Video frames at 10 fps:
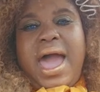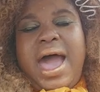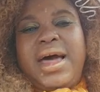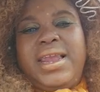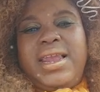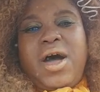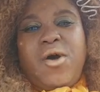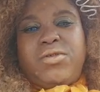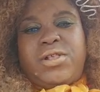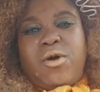
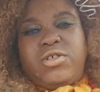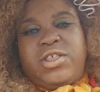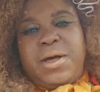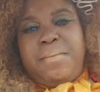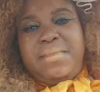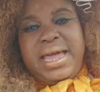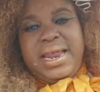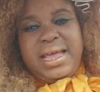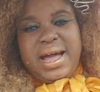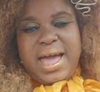Hello, social
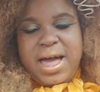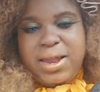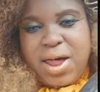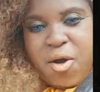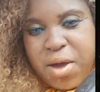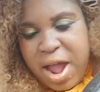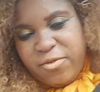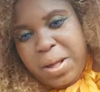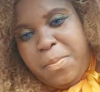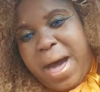media. Hello,
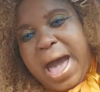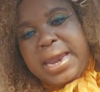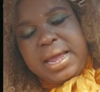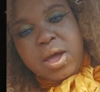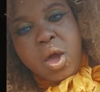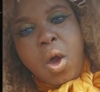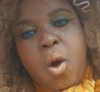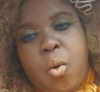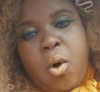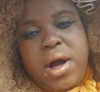everybody.
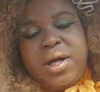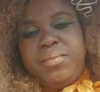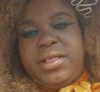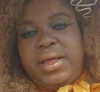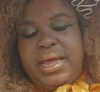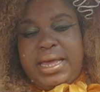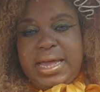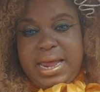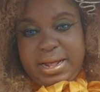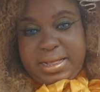Welcome to
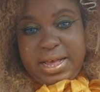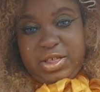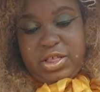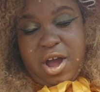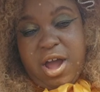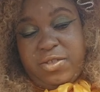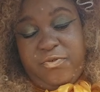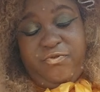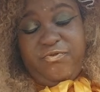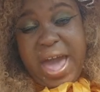Lakita T. Sharpe's
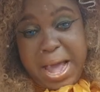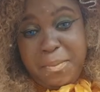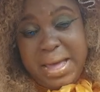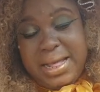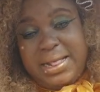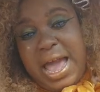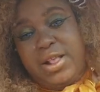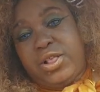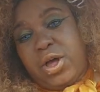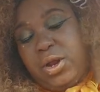famous,
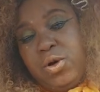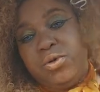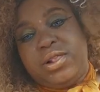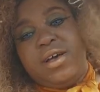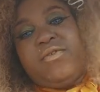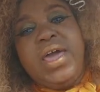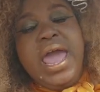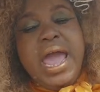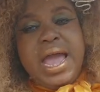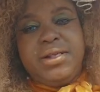exclusive,
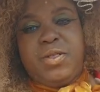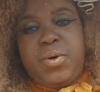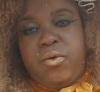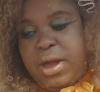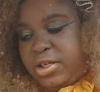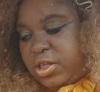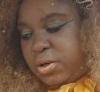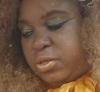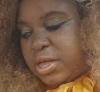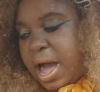
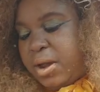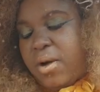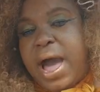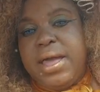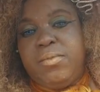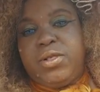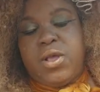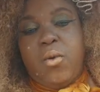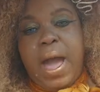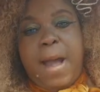inspirational channel. I am
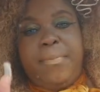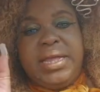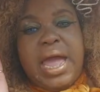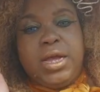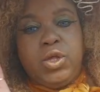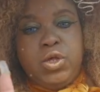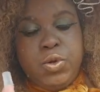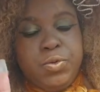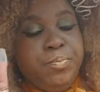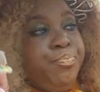so happy that
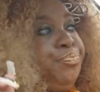you